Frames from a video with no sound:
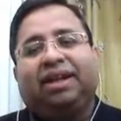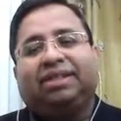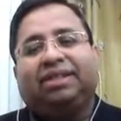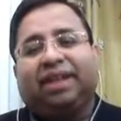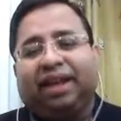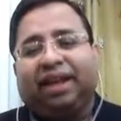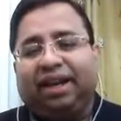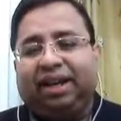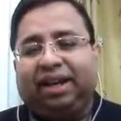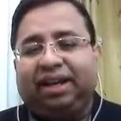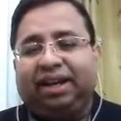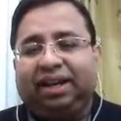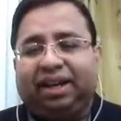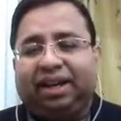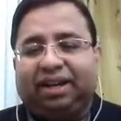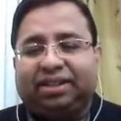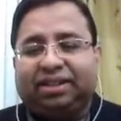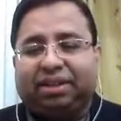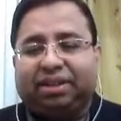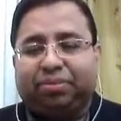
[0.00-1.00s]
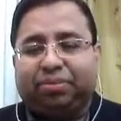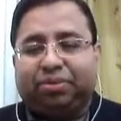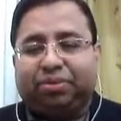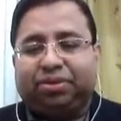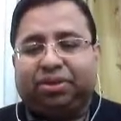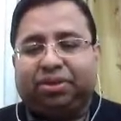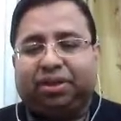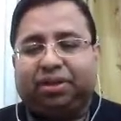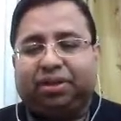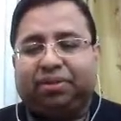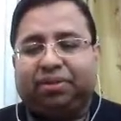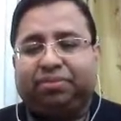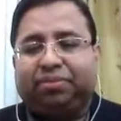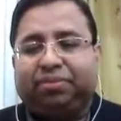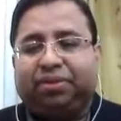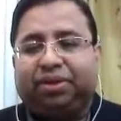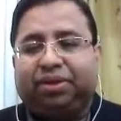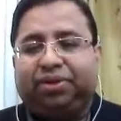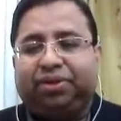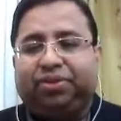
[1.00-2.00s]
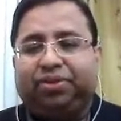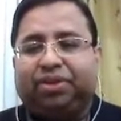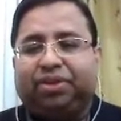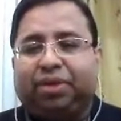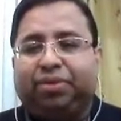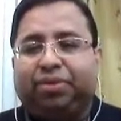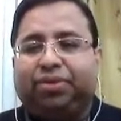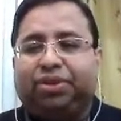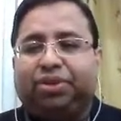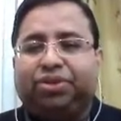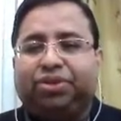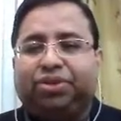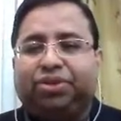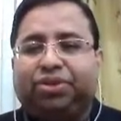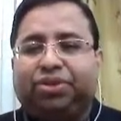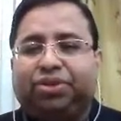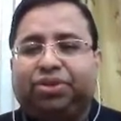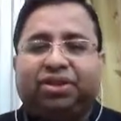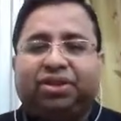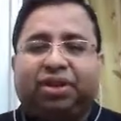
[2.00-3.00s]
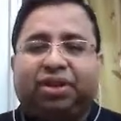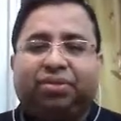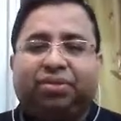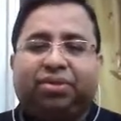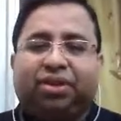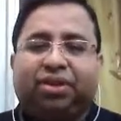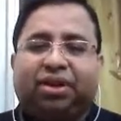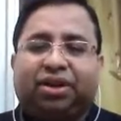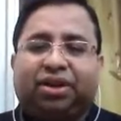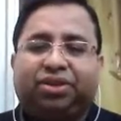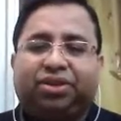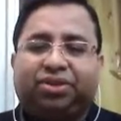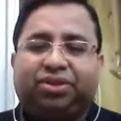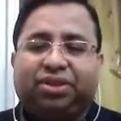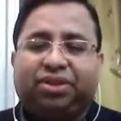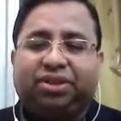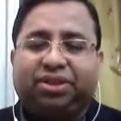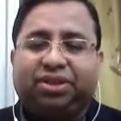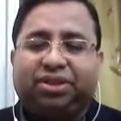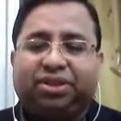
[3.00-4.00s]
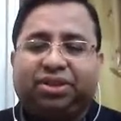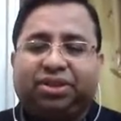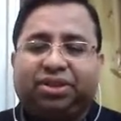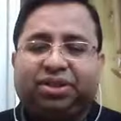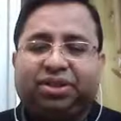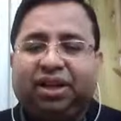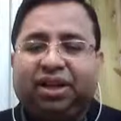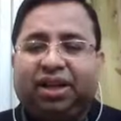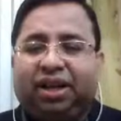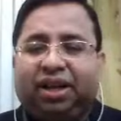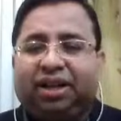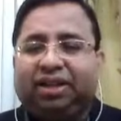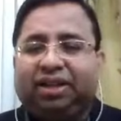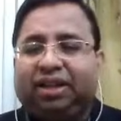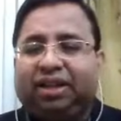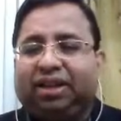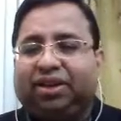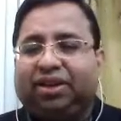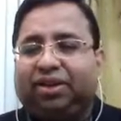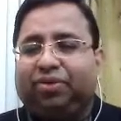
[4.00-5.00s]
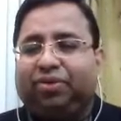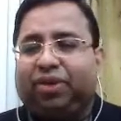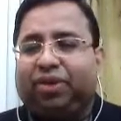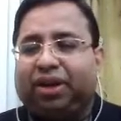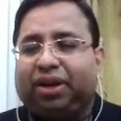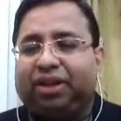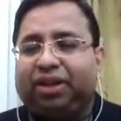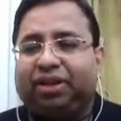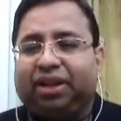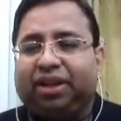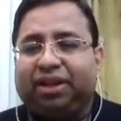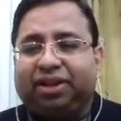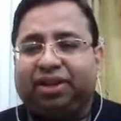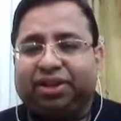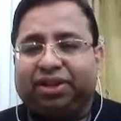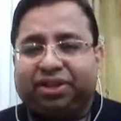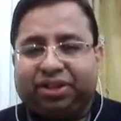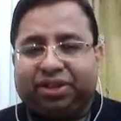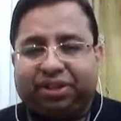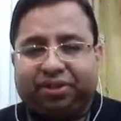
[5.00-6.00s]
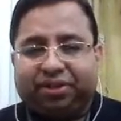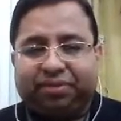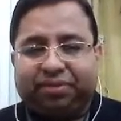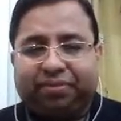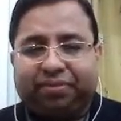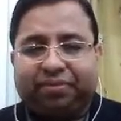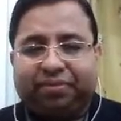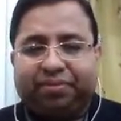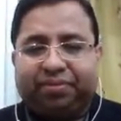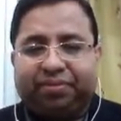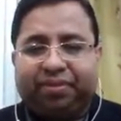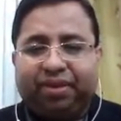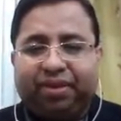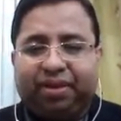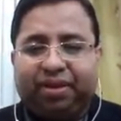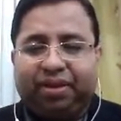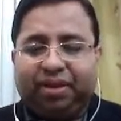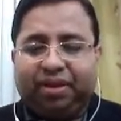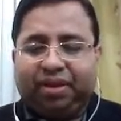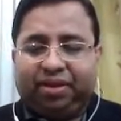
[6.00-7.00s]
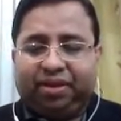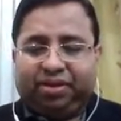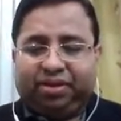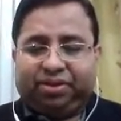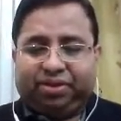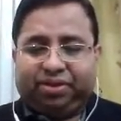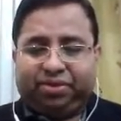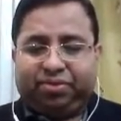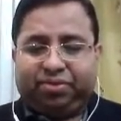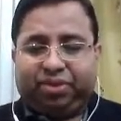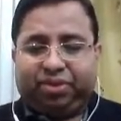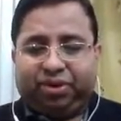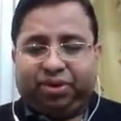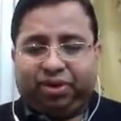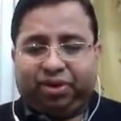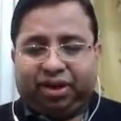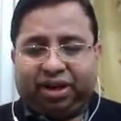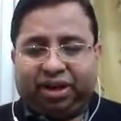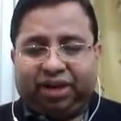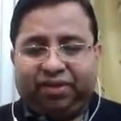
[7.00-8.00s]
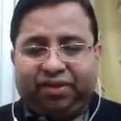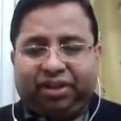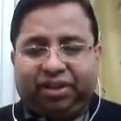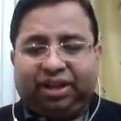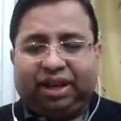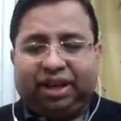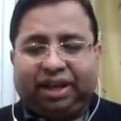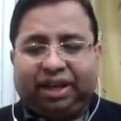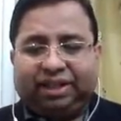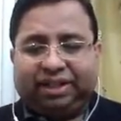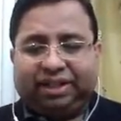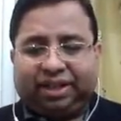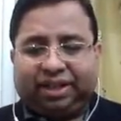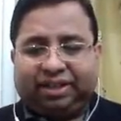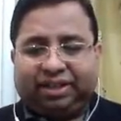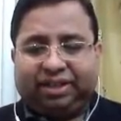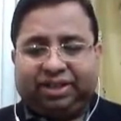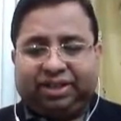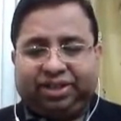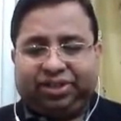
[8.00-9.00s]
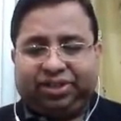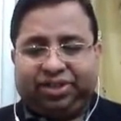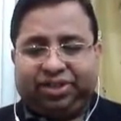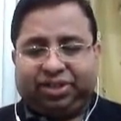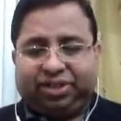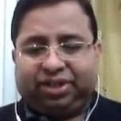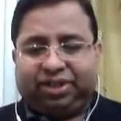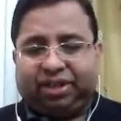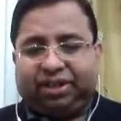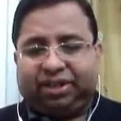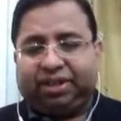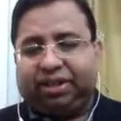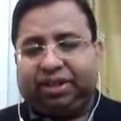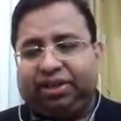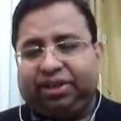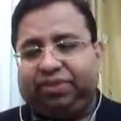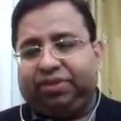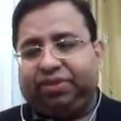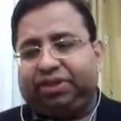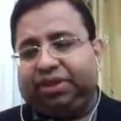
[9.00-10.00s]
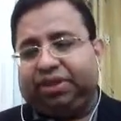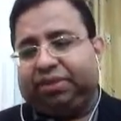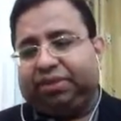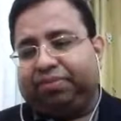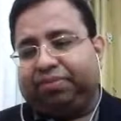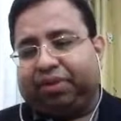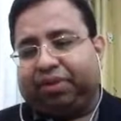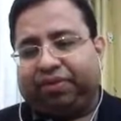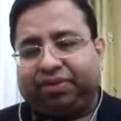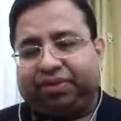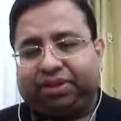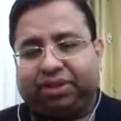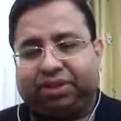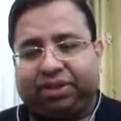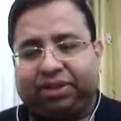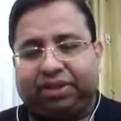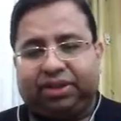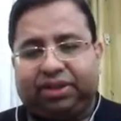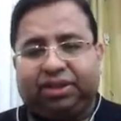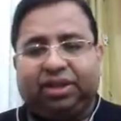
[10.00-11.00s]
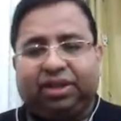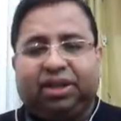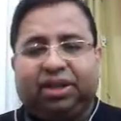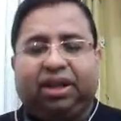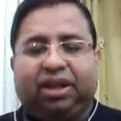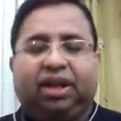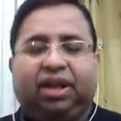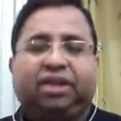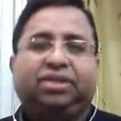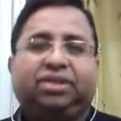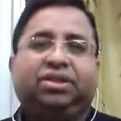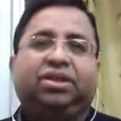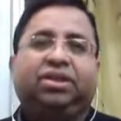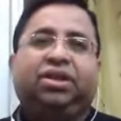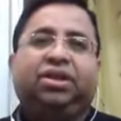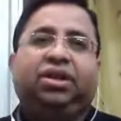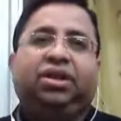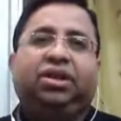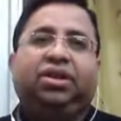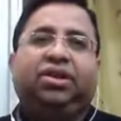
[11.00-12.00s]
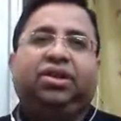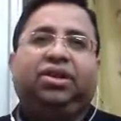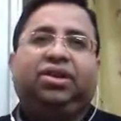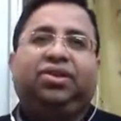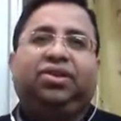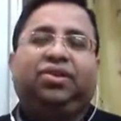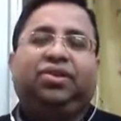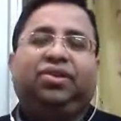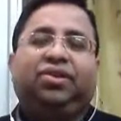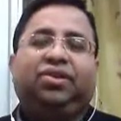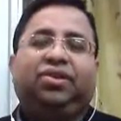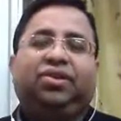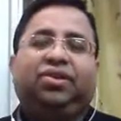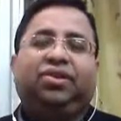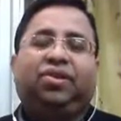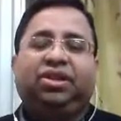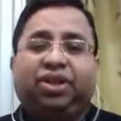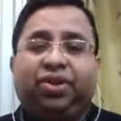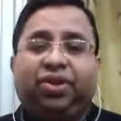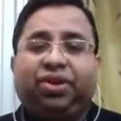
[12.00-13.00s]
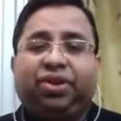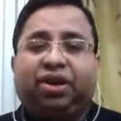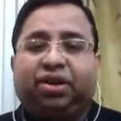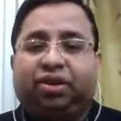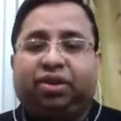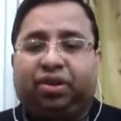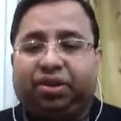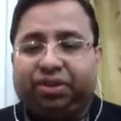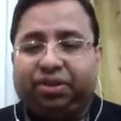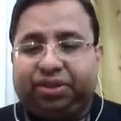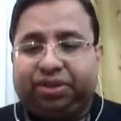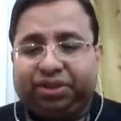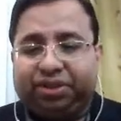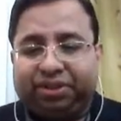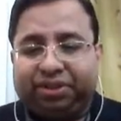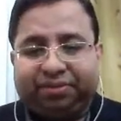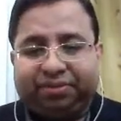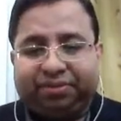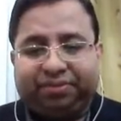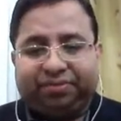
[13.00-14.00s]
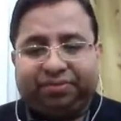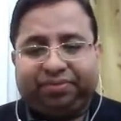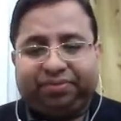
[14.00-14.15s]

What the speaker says: Secondly, suppose you some of the students, some of the graduates, they can work in the industry. So when you are delivering the lecture as a teacher, as a university professor in the class, we call it a theoretical knowledge.